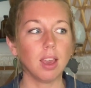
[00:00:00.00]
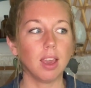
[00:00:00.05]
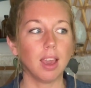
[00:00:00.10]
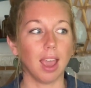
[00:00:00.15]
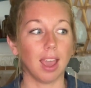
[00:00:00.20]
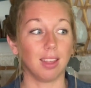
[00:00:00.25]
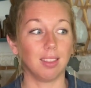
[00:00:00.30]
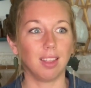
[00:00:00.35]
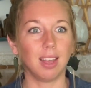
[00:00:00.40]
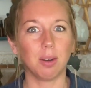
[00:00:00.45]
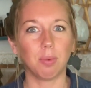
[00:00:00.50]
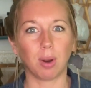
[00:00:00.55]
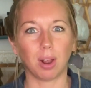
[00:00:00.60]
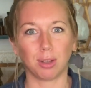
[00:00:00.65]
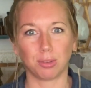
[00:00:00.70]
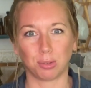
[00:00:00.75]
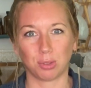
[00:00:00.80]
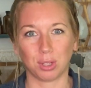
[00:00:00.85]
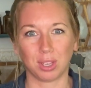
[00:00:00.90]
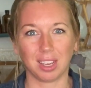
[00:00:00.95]
And then when I
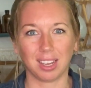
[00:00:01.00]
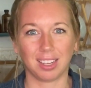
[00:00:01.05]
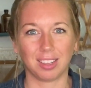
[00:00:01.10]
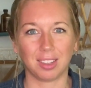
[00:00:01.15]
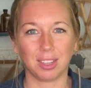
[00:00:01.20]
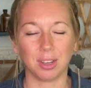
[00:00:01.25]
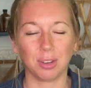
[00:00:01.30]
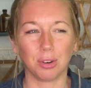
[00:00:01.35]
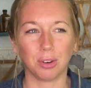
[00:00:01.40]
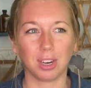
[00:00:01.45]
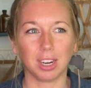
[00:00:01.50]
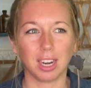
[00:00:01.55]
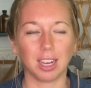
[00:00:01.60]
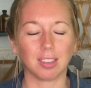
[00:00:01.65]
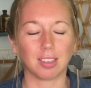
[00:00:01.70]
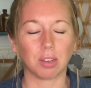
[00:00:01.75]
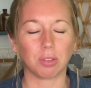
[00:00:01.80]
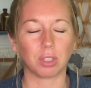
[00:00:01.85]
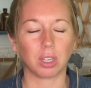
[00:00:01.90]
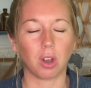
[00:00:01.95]
was looking at the
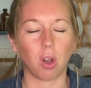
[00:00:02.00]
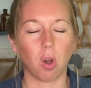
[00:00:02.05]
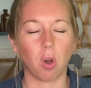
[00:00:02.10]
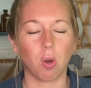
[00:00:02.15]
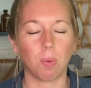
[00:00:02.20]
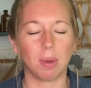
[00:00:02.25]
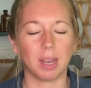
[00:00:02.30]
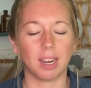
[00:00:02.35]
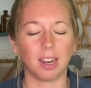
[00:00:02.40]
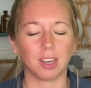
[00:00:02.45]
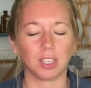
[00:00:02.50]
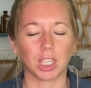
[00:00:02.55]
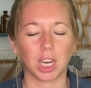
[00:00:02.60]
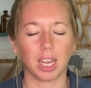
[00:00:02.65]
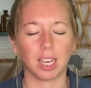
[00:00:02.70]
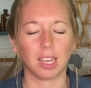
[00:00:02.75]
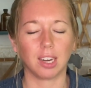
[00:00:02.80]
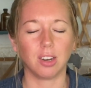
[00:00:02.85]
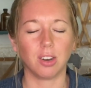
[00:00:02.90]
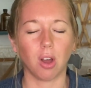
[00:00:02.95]
ingredients, I was like, oh my gosh,
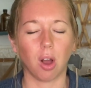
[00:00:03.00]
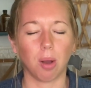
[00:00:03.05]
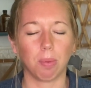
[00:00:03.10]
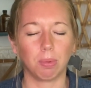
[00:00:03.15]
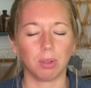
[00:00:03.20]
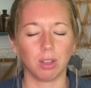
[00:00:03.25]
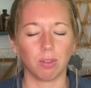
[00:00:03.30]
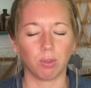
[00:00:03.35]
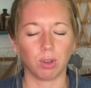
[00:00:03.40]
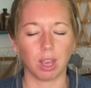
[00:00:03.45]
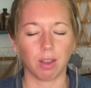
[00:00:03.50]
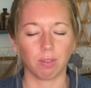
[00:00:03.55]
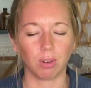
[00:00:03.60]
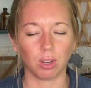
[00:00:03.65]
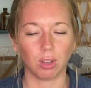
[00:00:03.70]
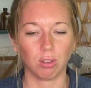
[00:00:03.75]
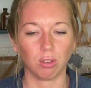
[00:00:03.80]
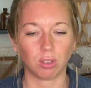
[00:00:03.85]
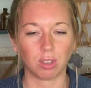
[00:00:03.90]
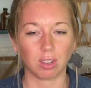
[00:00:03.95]
I cannot believe we ever
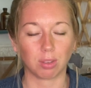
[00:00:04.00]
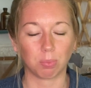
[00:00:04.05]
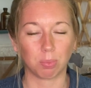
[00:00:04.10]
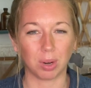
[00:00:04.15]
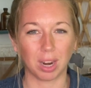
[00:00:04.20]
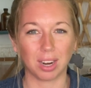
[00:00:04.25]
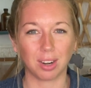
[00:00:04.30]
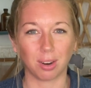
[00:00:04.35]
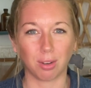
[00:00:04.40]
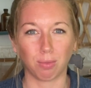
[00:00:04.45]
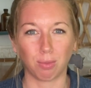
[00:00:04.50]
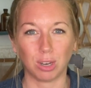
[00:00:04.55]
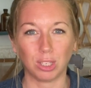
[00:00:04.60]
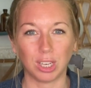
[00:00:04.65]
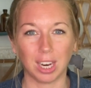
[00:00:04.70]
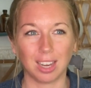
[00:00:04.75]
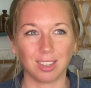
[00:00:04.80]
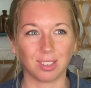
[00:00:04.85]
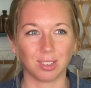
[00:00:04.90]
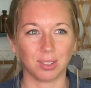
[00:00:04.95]
used this brand of
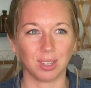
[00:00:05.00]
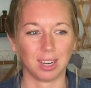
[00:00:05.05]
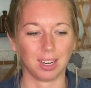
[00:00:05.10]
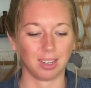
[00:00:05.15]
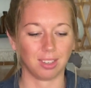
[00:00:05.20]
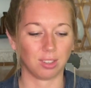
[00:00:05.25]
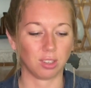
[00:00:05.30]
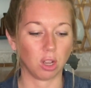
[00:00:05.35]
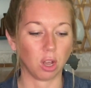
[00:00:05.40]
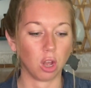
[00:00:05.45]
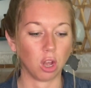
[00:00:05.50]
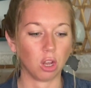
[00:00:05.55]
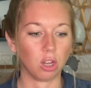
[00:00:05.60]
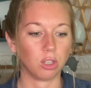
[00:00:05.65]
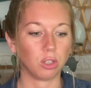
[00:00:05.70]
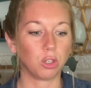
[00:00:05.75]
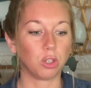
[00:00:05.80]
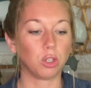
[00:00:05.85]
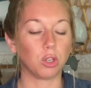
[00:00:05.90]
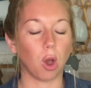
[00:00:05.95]
witch hazel. It is
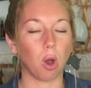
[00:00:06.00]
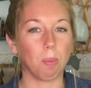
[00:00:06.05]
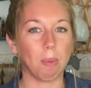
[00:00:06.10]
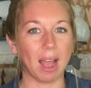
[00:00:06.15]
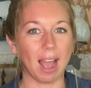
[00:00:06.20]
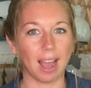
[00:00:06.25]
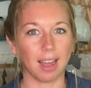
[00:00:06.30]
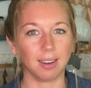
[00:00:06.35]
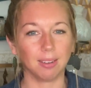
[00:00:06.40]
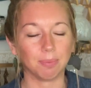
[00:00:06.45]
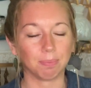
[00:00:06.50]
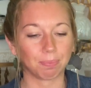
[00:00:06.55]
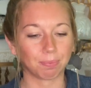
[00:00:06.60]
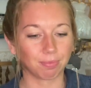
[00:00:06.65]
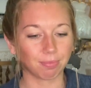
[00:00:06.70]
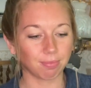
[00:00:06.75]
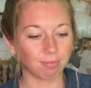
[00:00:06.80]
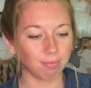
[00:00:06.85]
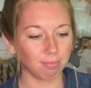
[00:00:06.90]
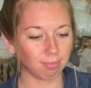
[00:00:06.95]
so bad.
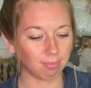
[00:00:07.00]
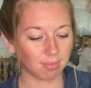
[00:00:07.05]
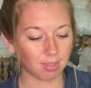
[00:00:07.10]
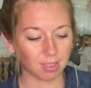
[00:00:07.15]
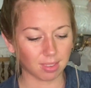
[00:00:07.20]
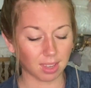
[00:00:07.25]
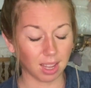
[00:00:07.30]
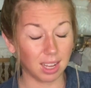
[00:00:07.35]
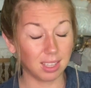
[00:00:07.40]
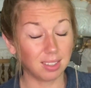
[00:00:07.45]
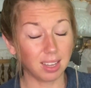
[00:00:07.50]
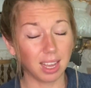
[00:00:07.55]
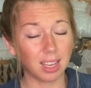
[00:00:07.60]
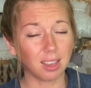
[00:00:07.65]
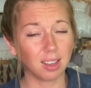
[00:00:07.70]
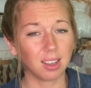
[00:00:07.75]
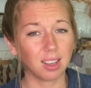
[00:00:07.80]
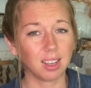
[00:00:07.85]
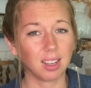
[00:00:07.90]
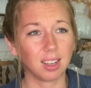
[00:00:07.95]
It's
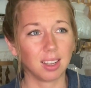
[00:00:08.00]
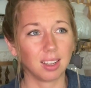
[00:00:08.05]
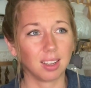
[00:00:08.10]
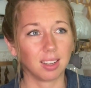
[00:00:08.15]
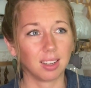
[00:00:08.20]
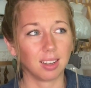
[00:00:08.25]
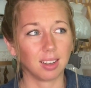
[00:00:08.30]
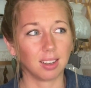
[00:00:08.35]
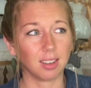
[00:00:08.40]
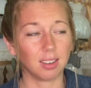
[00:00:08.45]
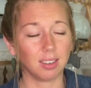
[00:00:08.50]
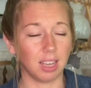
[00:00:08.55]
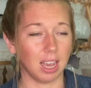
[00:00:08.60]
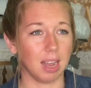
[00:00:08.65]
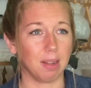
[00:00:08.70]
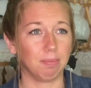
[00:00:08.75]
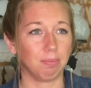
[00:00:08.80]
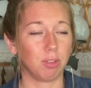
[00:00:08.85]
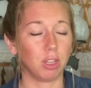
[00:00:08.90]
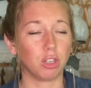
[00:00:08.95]
like,
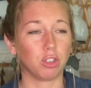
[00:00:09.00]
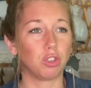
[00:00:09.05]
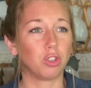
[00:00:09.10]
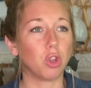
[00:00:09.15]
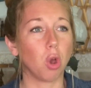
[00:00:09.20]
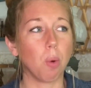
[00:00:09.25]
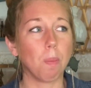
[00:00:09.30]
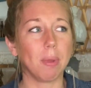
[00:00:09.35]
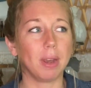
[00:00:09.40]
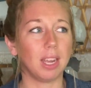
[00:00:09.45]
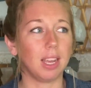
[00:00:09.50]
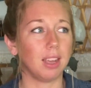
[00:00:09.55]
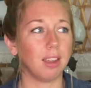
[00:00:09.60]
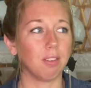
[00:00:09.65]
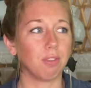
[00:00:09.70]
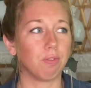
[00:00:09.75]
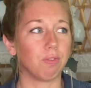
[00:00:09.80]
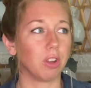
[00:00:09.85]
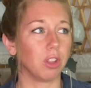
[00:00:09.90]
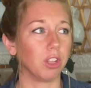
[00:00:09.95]
yeah, there's so
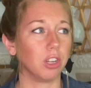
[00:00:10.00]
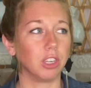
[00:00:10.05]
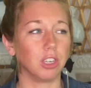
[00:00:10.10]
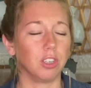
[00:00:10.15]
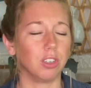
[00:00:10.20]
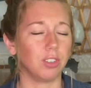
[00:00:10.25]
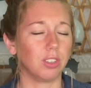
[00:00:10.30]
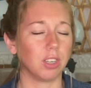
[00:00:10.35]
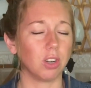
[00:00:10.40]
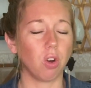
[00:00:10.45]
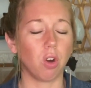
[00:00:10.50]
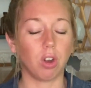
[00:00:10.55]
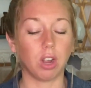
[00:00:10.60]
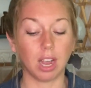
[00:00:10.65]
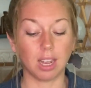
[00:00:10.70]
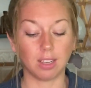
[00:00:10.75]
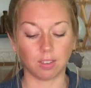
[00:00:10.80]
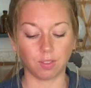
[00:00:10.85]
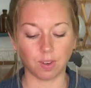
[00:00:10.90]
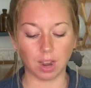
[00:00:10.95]
many fillers and all
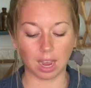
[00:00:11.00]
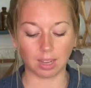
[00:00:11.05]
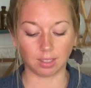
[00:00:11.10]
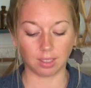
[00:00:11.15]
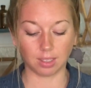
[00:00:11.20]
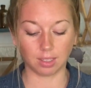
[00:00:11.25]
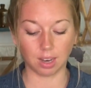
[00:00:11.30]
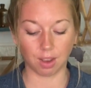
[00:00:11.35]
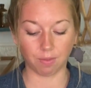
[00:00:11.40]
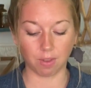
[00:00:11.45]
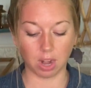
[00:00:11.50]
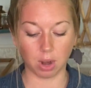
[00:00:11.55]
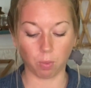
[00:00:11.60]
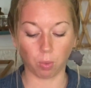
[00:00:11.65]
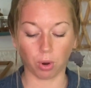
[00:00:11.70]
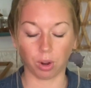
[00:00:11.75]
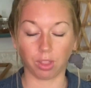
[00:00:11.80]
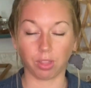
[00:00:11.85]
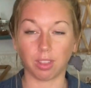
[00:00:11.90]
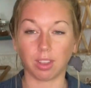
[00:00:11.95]
kinds of nasty stuff in it,
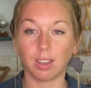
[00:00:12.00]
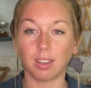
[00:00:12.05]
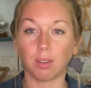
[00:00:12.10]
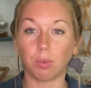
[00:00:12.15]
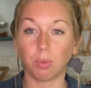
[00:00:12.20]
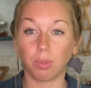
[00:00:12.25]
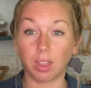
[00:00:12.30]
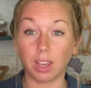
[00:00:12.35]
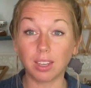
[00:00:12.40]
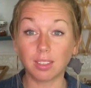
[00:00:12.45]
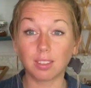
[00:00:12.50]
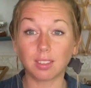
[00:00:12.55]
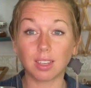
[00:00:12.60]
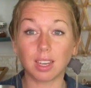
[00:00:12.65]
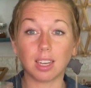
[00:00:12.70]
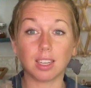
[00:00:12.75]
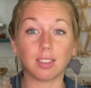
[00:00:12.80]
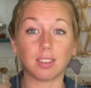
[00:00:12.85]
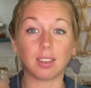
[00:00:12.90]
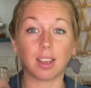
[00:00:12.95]
where this
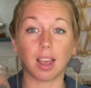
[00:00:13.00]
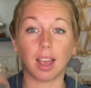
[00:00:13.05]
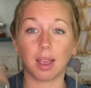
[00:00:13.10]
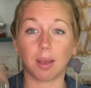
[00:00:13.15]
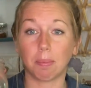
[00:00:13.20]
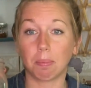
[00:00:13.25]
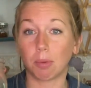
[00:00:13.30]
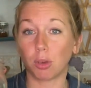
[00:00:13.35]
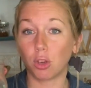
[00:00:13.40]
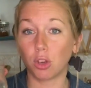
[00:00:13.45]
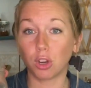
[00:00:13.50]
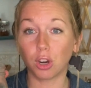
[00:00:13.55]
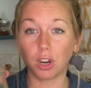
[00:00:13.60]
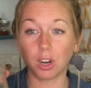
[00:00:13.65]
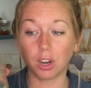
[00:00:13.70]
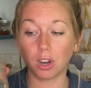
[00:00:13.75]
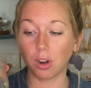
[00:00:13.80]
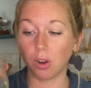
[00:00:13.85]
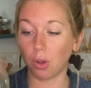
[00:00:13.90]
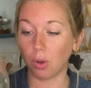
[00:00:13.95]
is
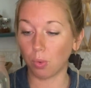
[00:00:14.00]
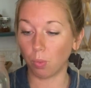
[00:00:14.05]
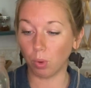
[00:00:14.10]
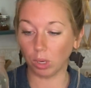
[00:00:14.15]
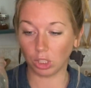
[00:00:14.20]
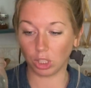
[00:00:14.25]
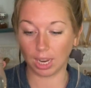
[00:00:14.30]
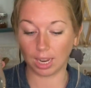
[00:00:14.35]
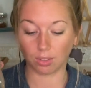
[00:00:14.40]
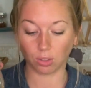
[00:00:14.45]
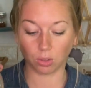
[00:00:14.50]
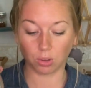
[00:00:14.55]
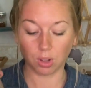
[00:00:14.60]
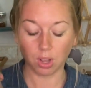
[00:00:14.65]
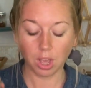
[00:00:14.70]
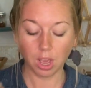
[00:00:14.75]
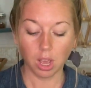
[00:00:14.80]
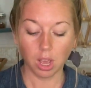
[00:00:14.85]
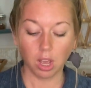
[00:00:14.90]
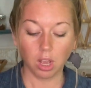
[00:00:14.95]
pure witch hazel.
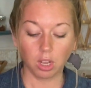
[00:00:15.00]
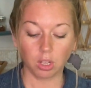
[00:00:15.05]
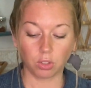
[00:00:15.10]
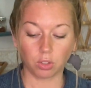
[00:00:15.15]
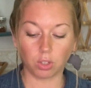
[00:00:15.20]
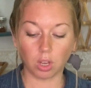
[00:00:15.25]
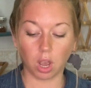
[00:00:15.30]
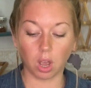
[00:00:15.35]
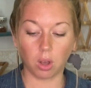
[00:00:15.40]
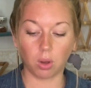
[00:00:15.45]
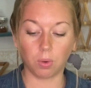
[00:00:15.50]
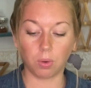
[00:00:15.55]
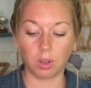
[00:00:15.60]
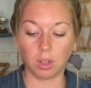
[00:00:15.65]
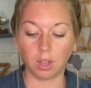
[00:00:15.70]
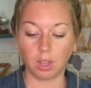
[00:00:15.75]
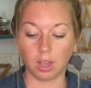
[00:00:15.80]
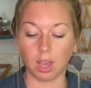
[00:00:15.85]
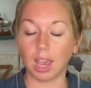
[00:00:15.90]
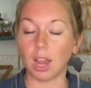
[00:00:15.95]
So,
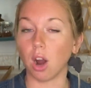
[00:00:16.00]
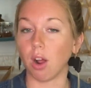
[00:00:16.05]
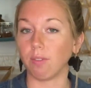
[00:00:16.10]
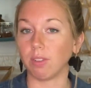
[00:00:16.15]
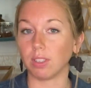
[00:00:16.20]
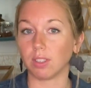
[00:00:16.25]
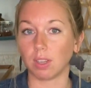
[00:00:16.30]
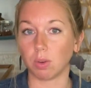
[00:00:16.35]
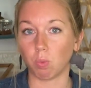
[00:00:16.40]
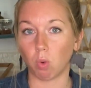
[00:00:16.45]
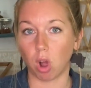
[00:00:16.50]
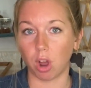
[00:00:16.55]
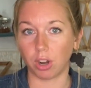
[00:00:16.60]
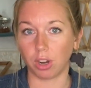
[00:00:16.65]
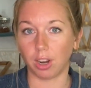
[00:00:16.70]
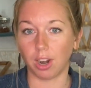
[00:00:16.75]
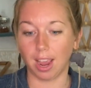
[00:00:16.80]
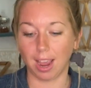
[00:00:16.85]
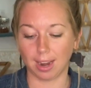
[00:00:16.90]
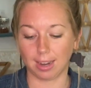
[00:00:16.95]
and obviously
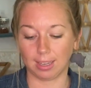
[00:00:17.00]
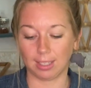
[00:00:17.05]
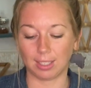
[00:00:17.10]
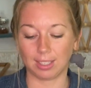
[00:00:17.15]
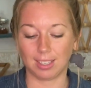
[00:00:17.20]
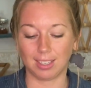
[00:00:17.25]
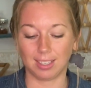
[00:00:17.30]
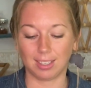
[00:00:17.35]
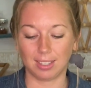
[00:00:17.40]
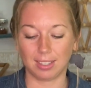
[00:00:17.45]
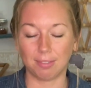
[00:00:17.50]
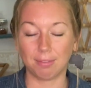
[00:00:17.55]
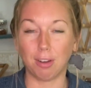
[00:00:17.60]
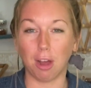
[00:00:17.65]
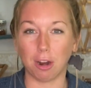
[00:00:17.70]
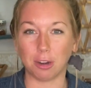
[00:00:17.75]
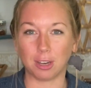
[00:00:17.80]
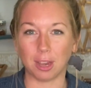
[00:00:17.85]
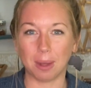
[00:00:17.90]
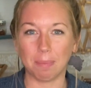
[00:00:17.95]
water and
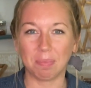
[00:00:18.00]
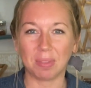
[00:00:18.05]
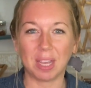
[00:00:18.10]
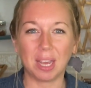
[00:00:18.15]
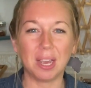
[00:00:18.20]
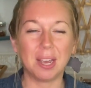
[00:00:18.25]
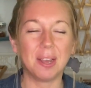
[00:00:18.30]
vodka.